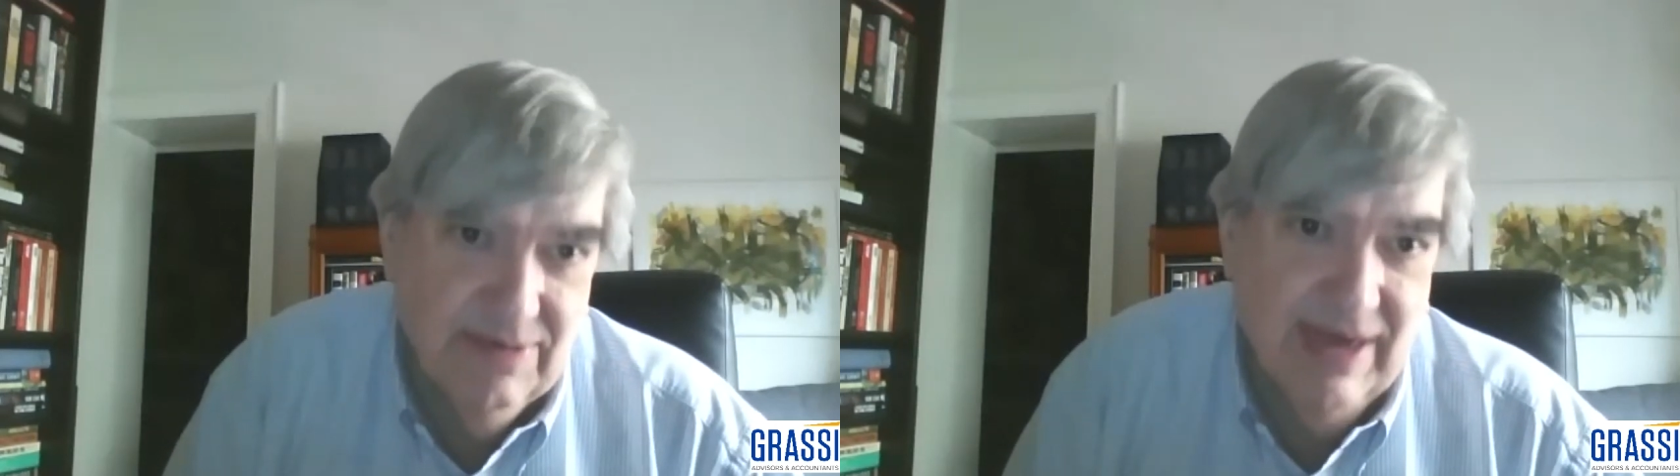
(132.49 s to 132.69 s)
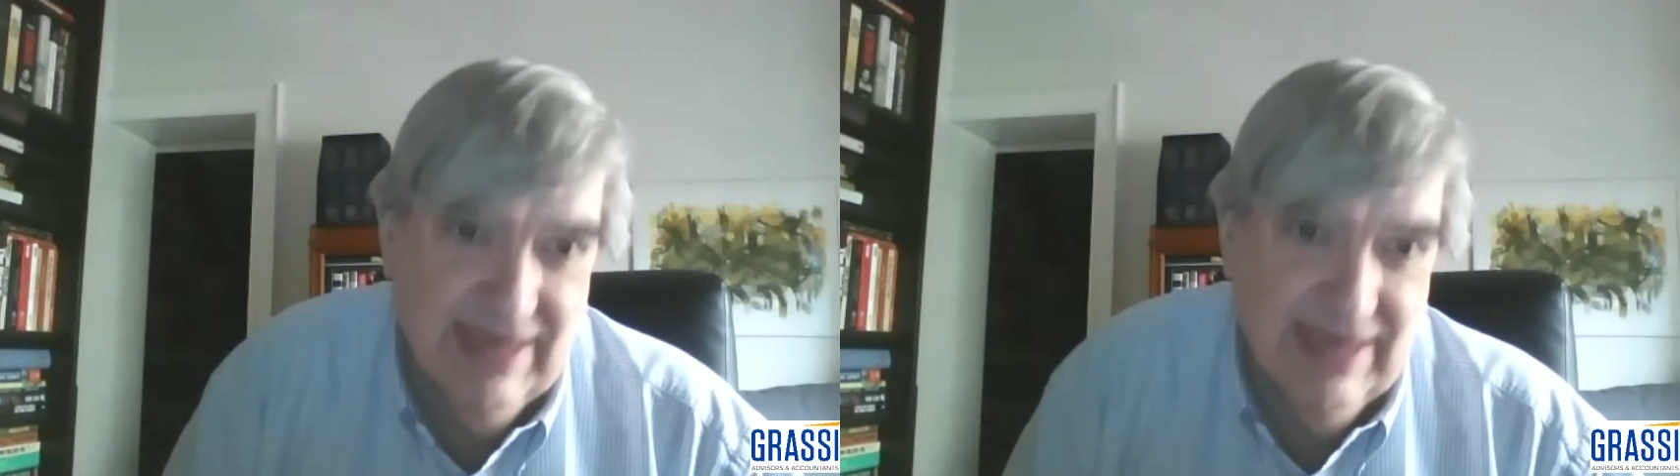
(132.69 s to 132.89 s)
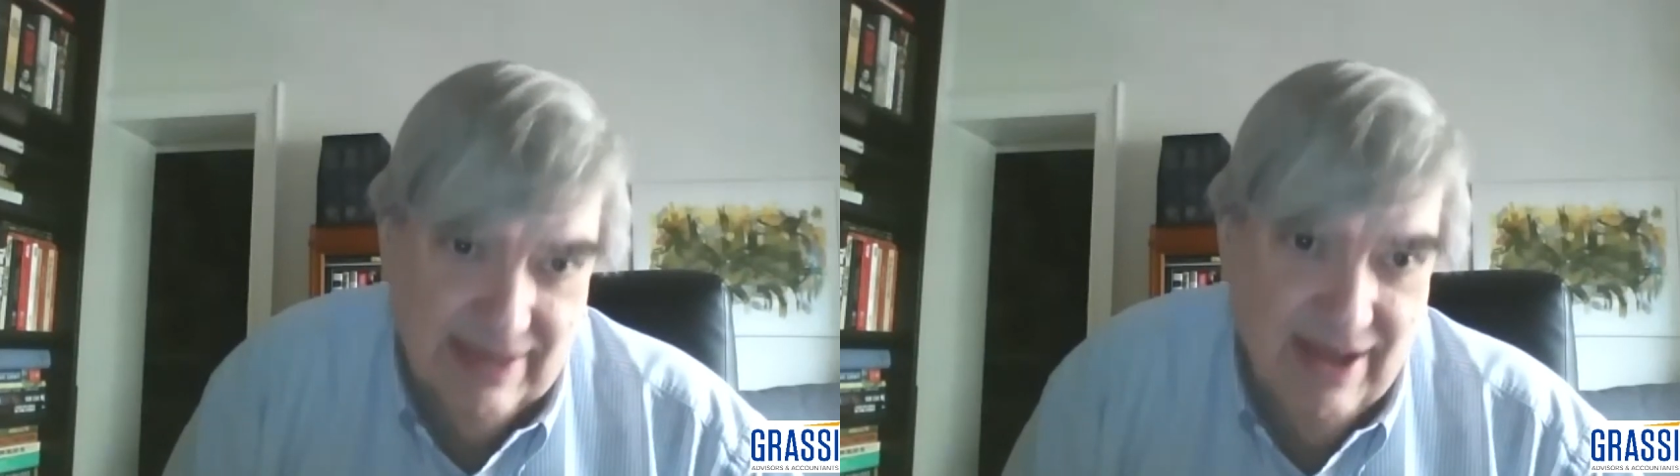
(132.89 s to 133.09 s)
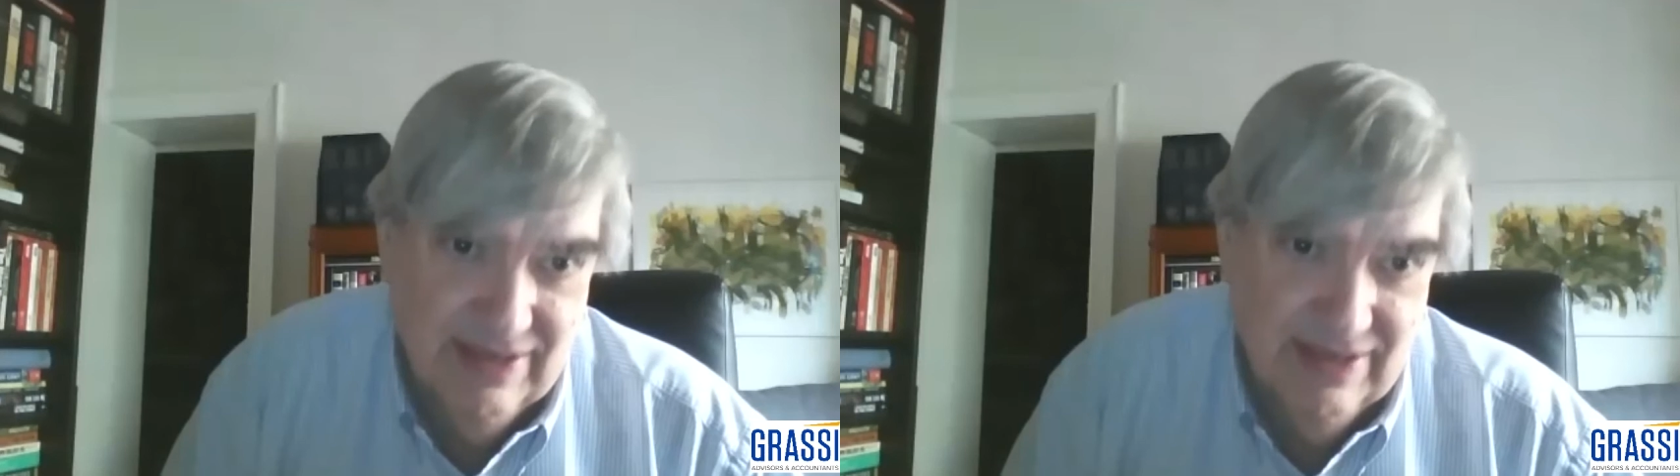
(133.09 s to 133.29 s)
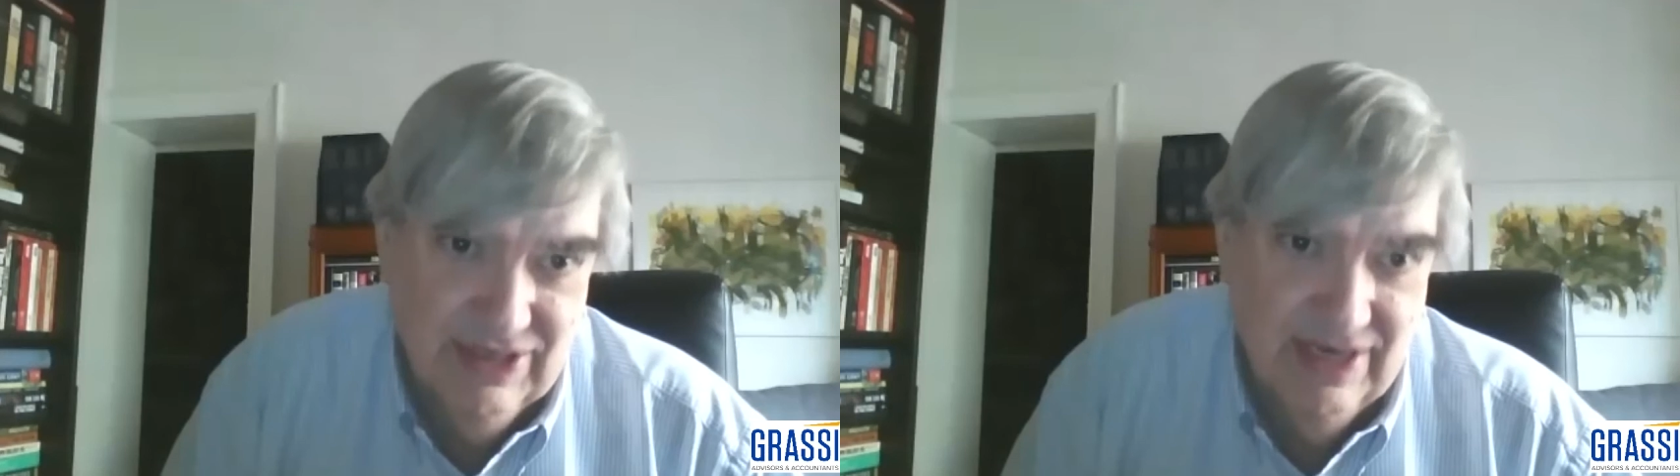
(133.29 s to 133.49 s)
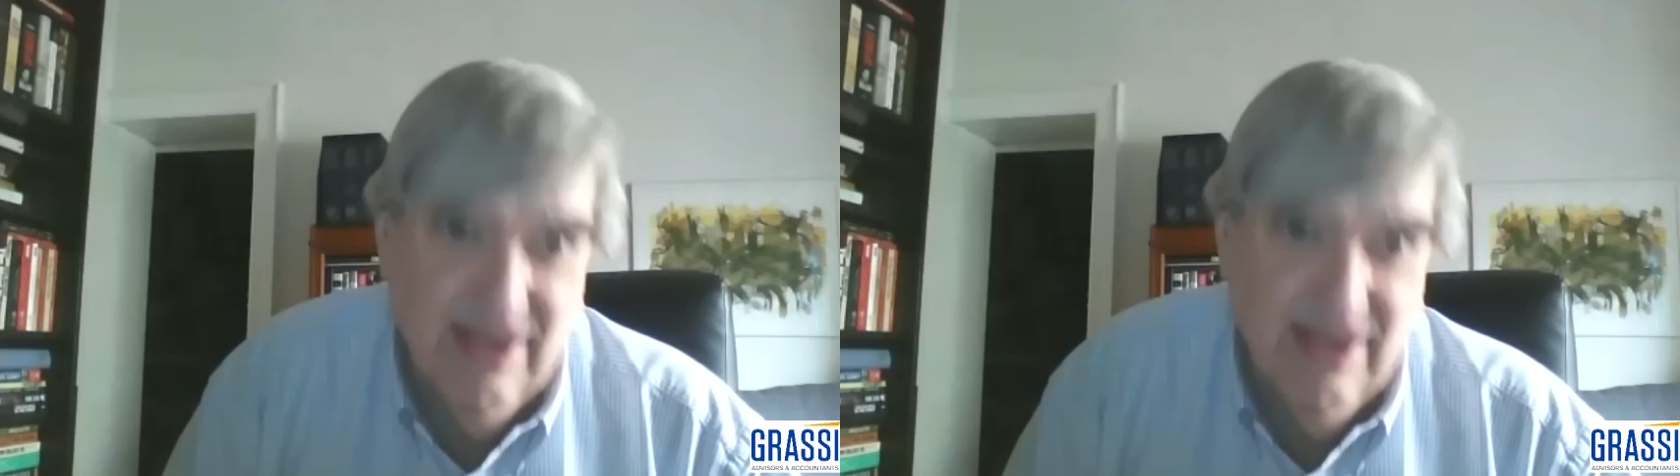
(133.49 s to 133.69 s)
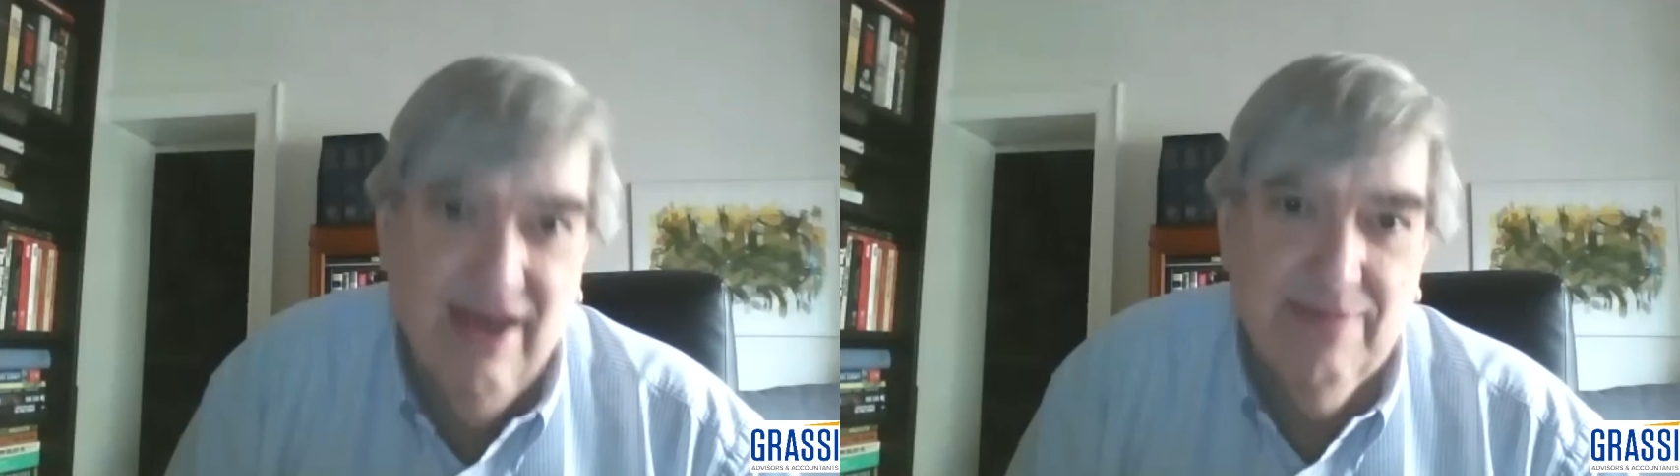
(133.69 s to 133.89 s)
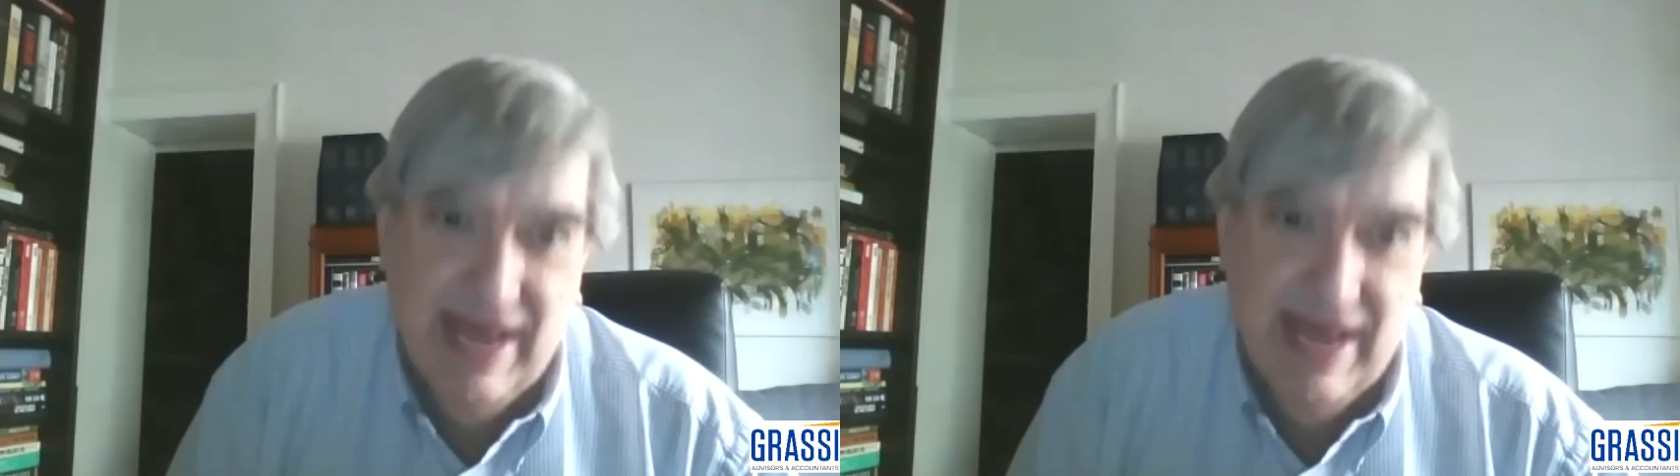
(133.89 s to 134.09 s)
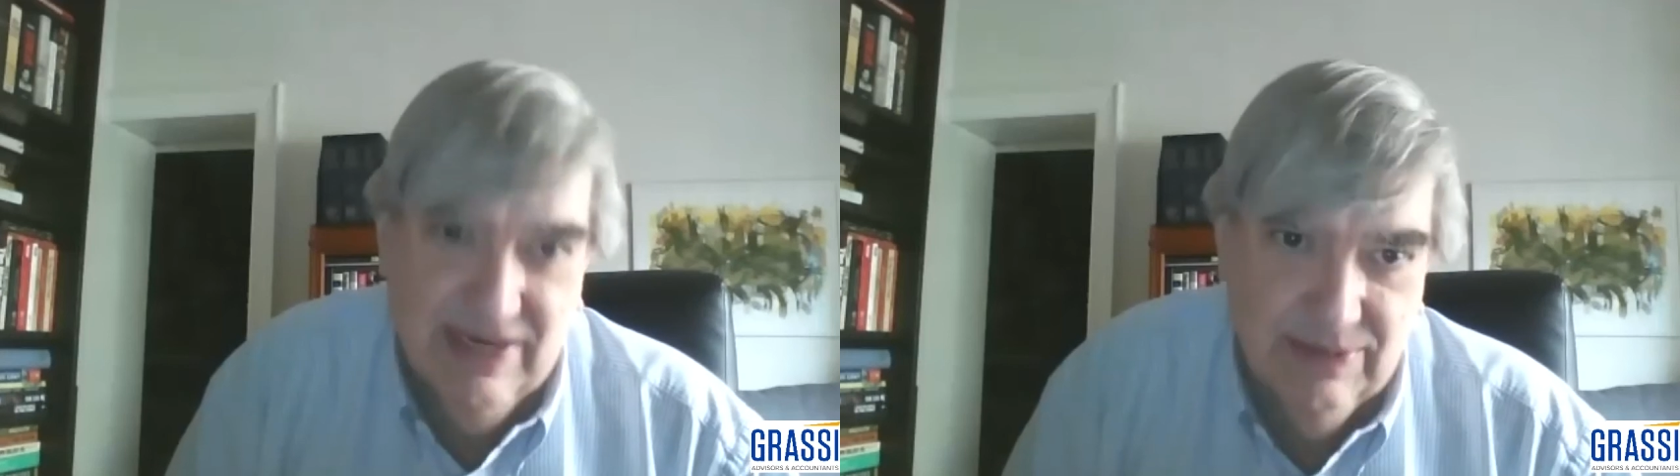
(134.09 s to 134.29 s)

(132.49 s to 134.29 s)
by technology and management.